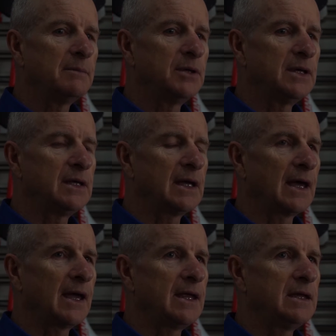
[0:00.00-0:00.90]
Being
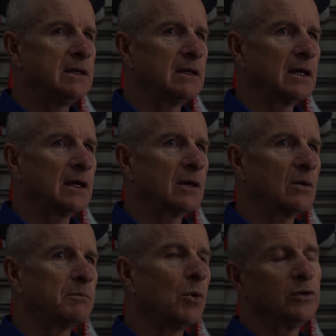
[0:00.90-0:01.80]
a
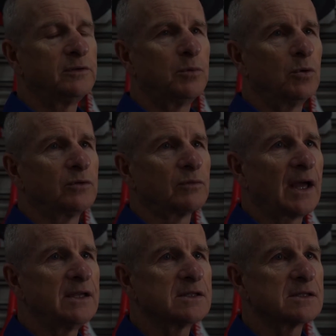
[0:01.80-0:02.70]
point-to-point
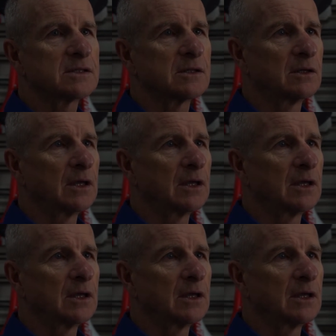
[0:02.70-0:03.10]
race,